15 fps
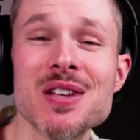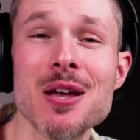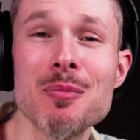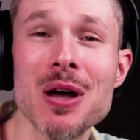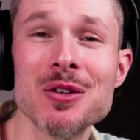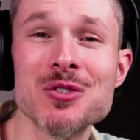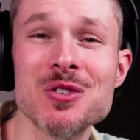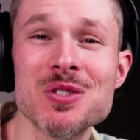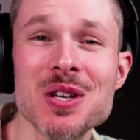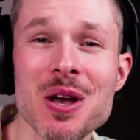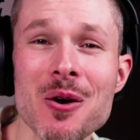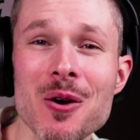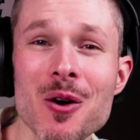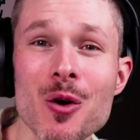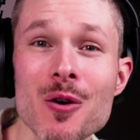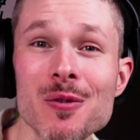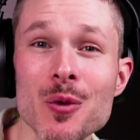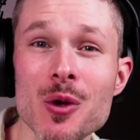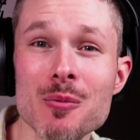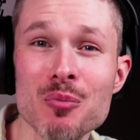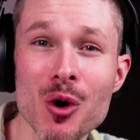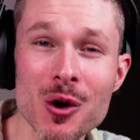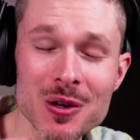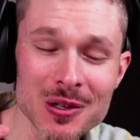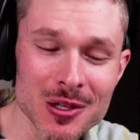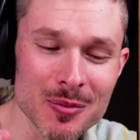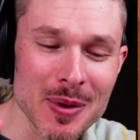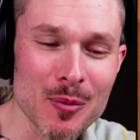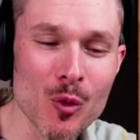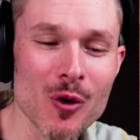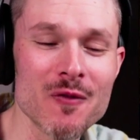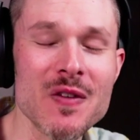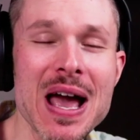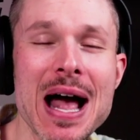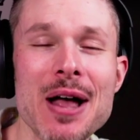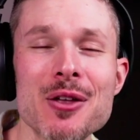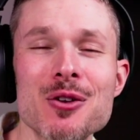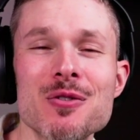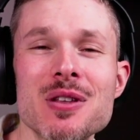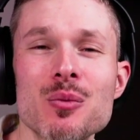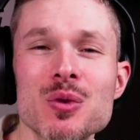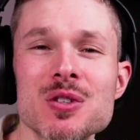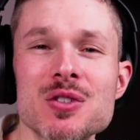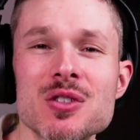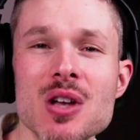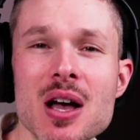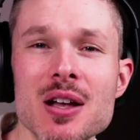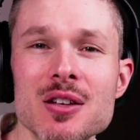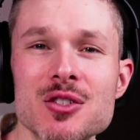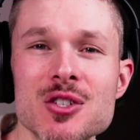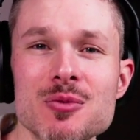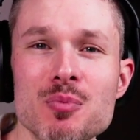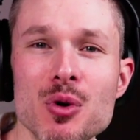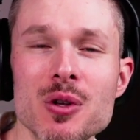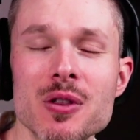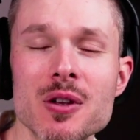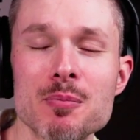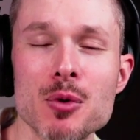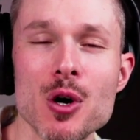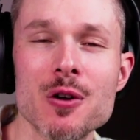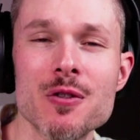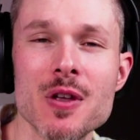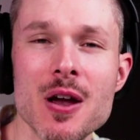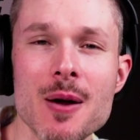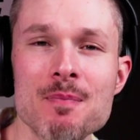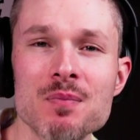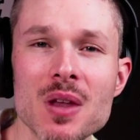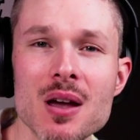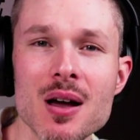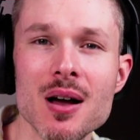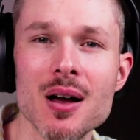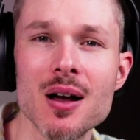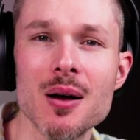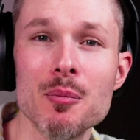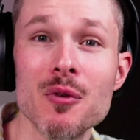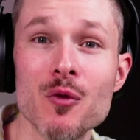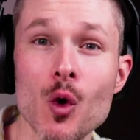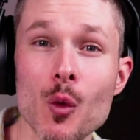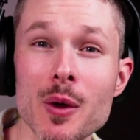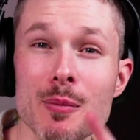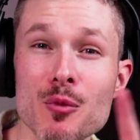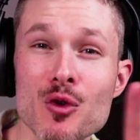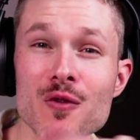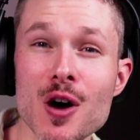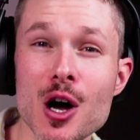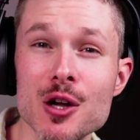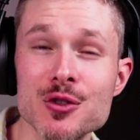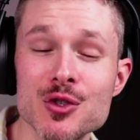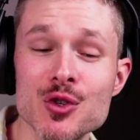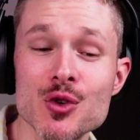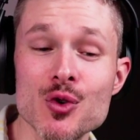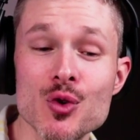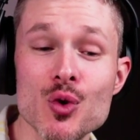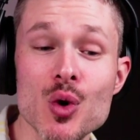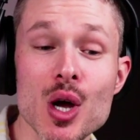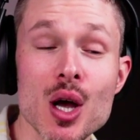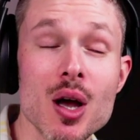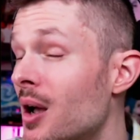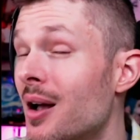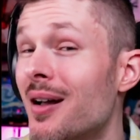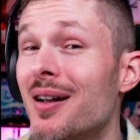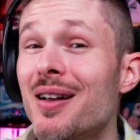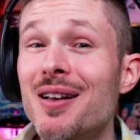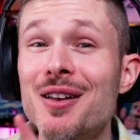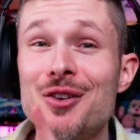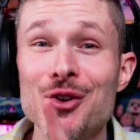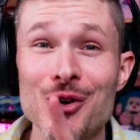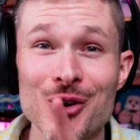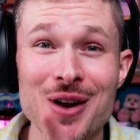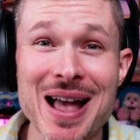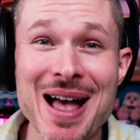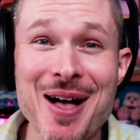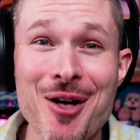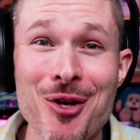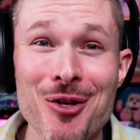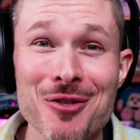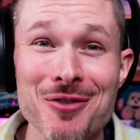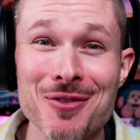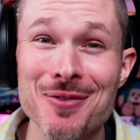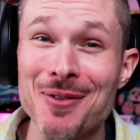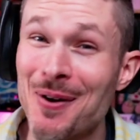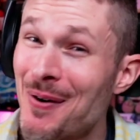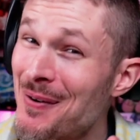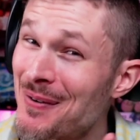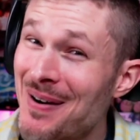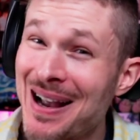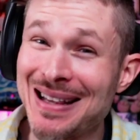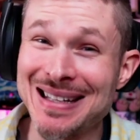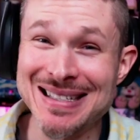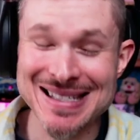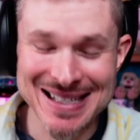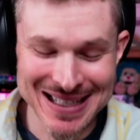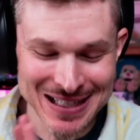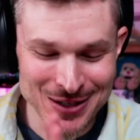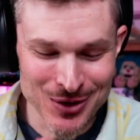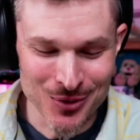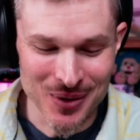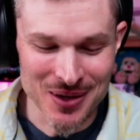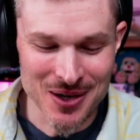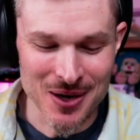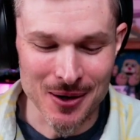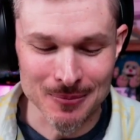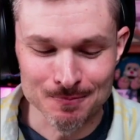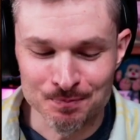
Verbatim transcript: about your tarot. Hopefully we impart a little bit more value than was uh, just put in the book there. Uh, before we move on to your health. All right, let's get into it here.